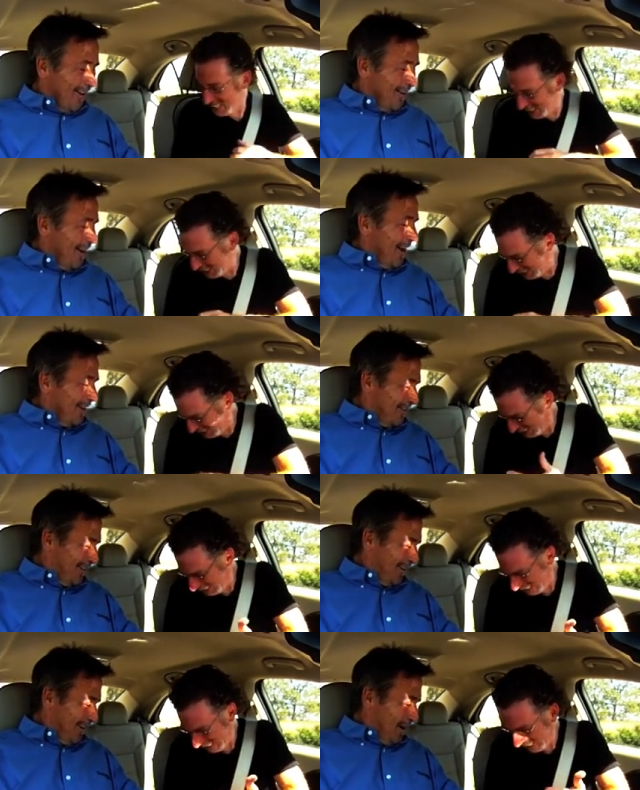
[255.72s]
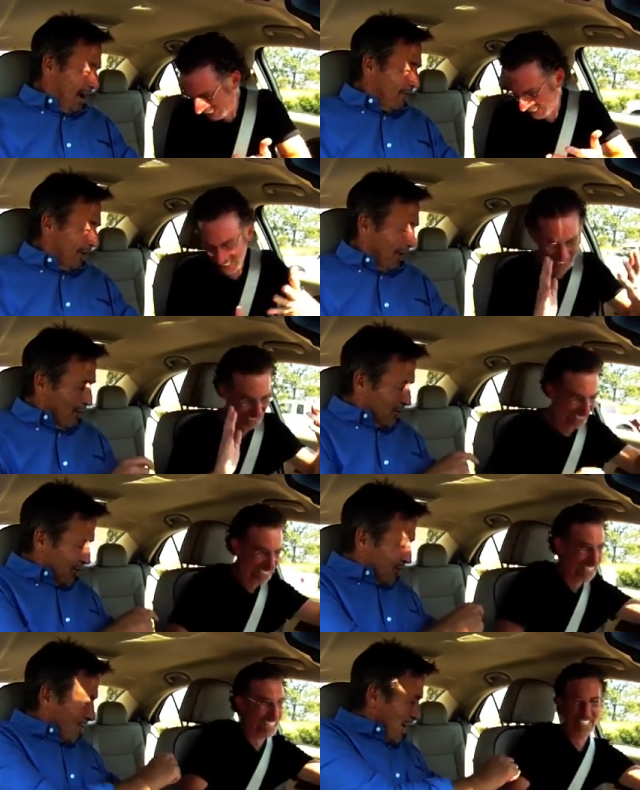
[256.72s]
Speaker 1: at this. It's, I thought that was a
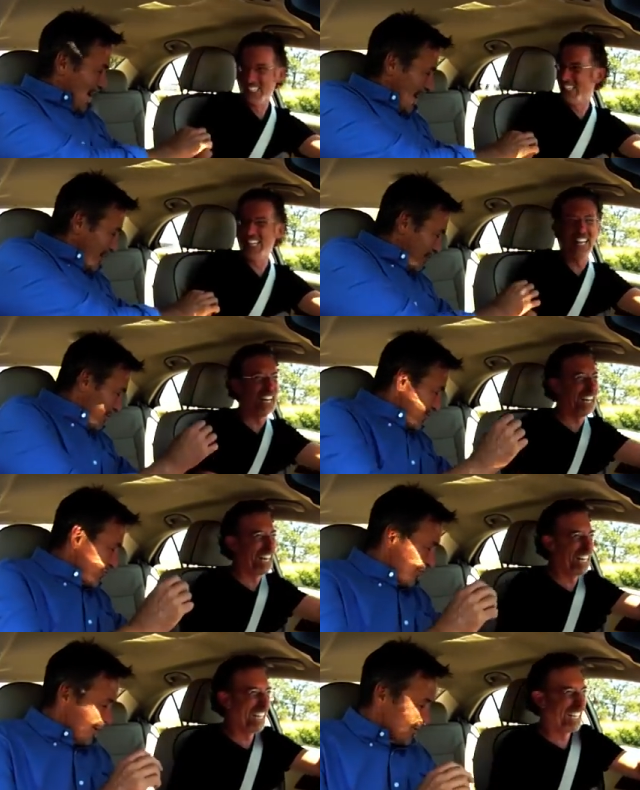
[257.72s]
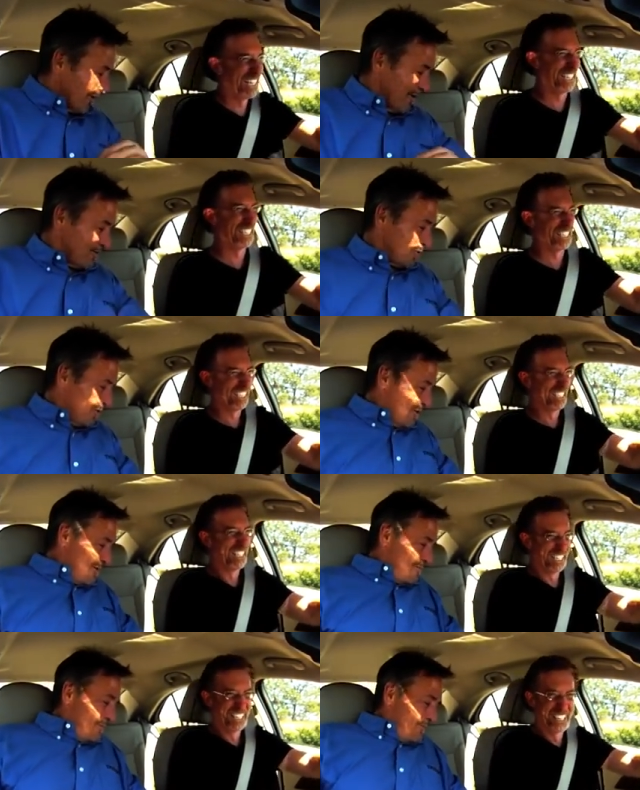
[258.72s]
string hanging from your shirt. I'm sorry, that was your
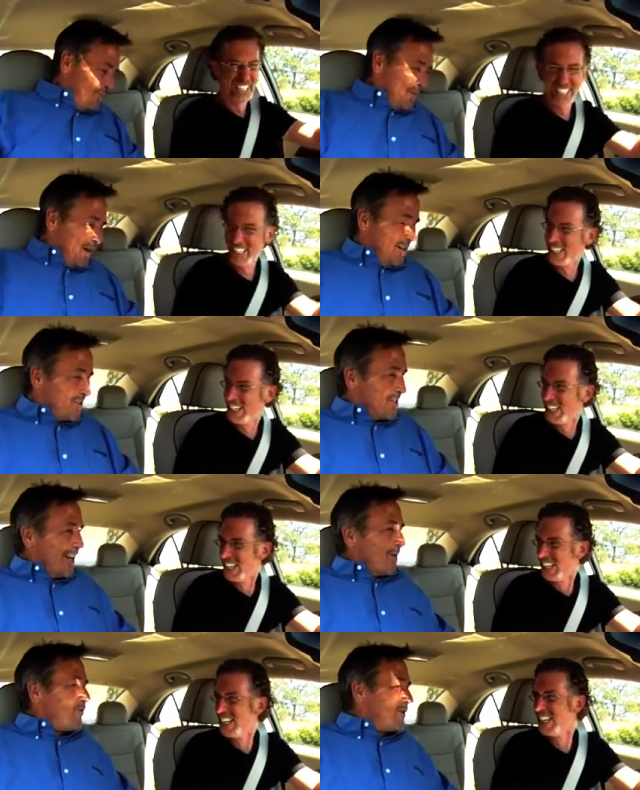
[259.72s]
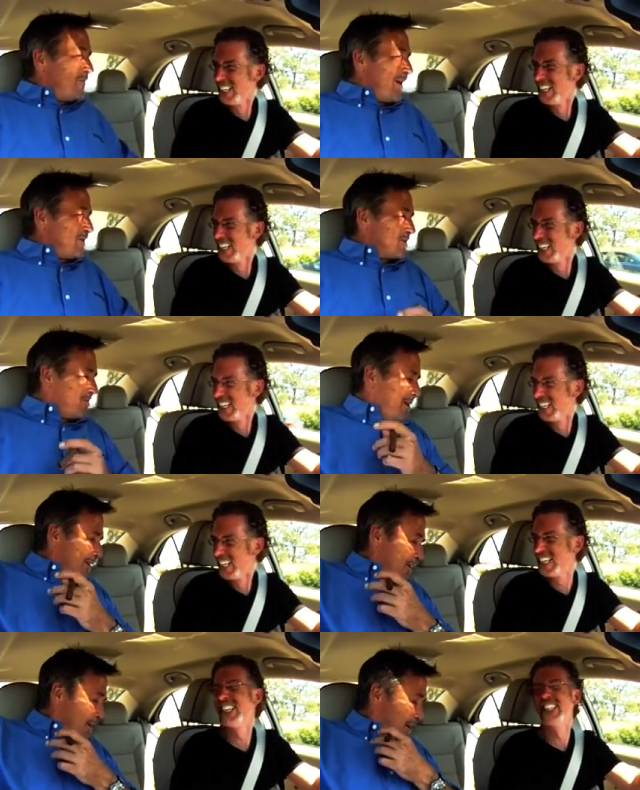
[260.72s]
arm. It's just like a real man, but
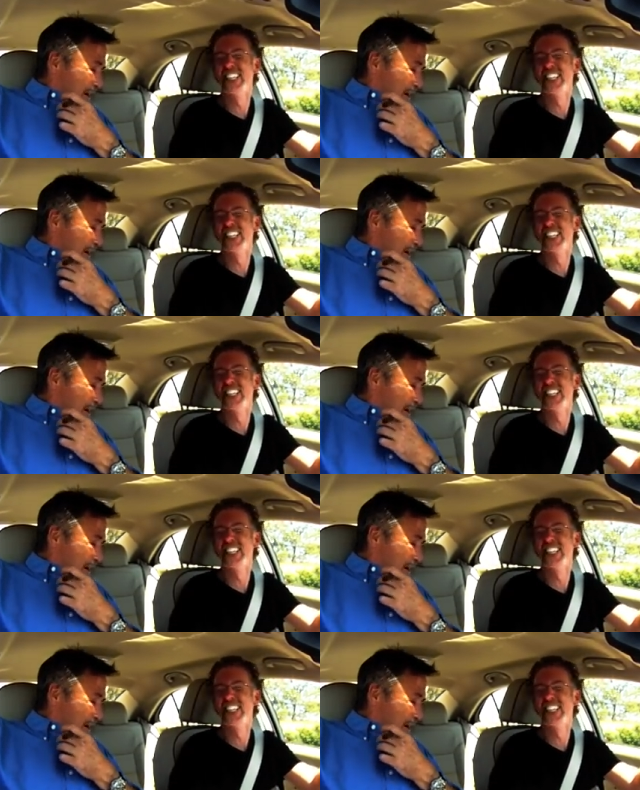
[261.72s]
smaller.